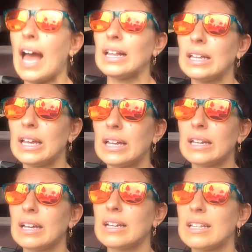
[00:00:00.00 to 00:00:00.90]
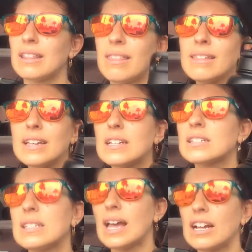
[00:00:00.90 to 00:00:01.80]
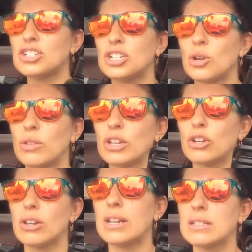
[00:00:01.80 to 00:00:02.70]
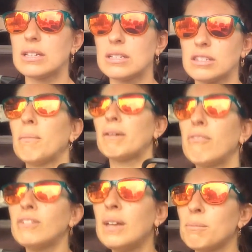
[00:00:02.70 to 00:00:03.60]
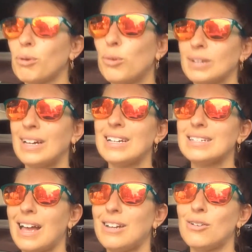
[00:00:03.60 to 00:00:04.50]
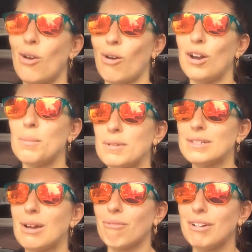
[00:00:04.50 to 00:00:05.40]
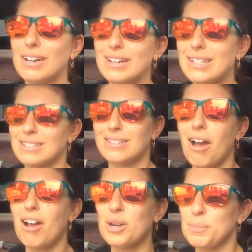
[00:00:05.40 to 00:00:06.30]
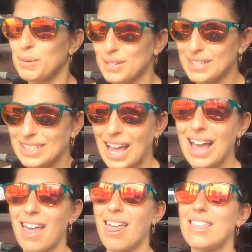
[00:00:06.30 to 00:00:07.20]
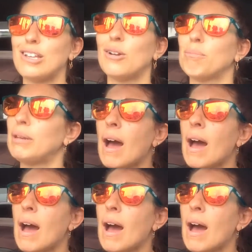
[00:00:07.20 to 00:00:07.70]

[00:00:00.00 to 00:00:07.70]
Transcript: I like this, because I actually know the ingredients. It's all about vegan protein, as I know 100% what it is. It's 100%, you know.